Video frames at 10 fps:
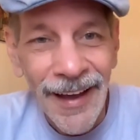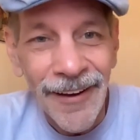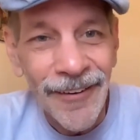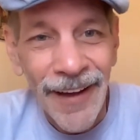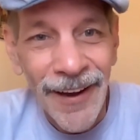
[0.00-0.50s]
I
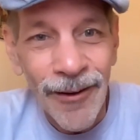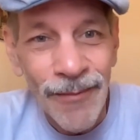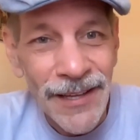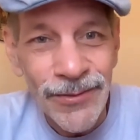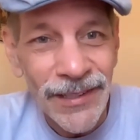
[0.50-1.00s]
don't
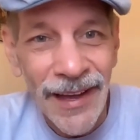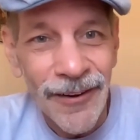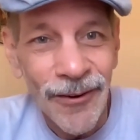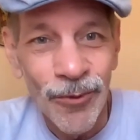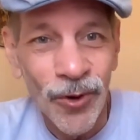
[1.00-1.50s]
mess with
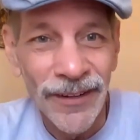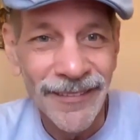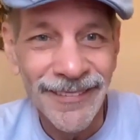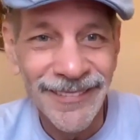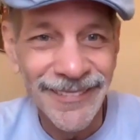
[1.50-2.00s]
that no
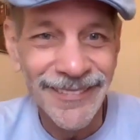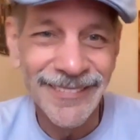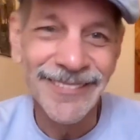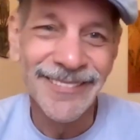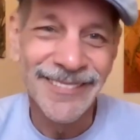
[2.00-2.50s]

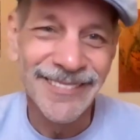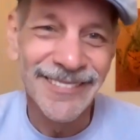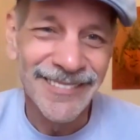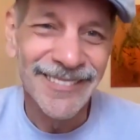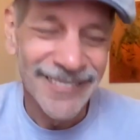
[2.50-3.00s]

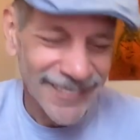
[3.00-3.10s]
more.